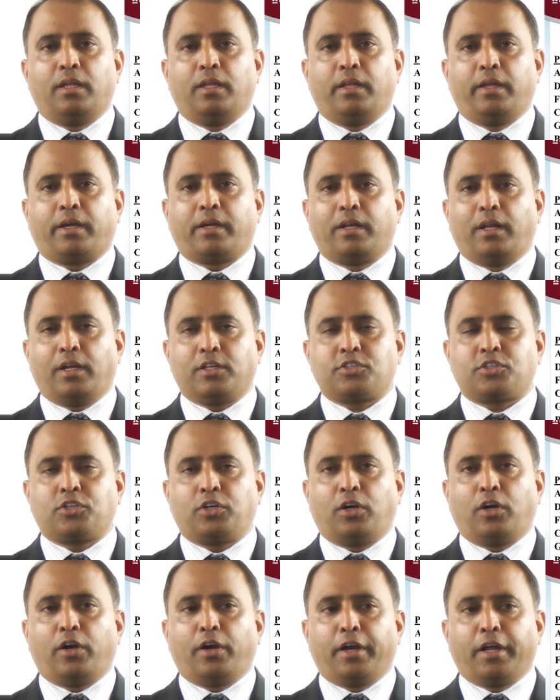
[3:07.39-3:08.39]
A
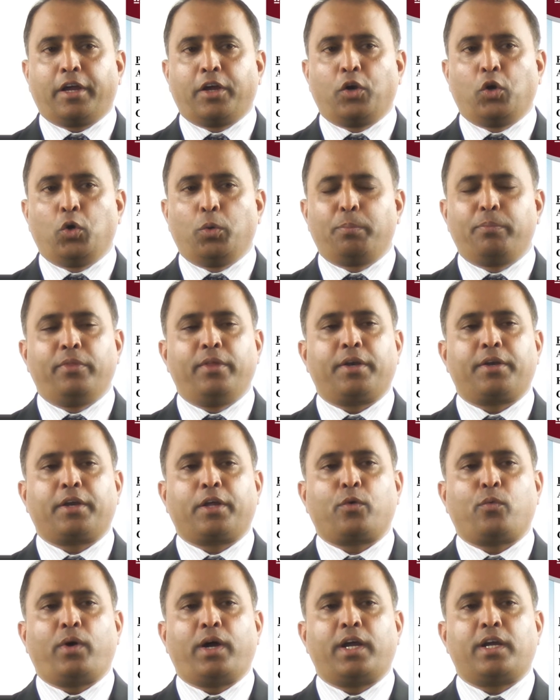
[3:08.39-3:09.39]
cluster or a group that
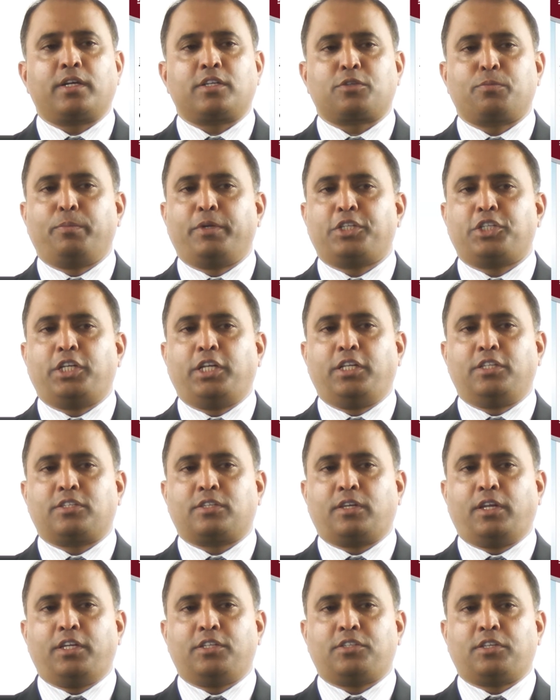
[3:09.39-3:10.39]
requires machines
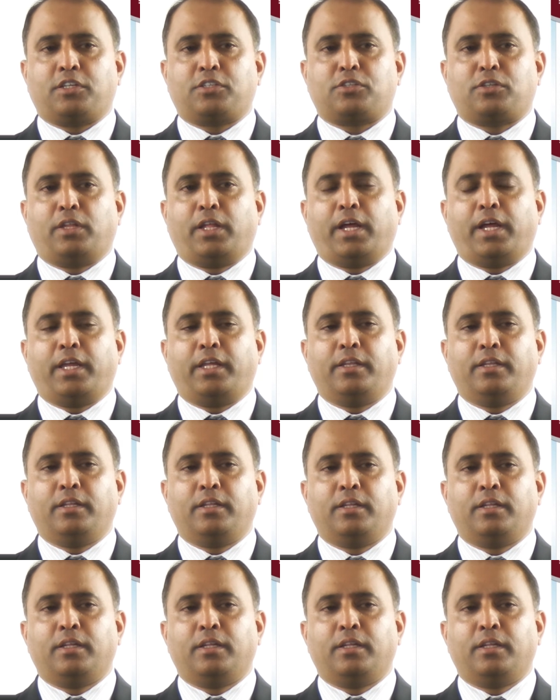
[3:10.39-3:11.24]
3, 6, 9.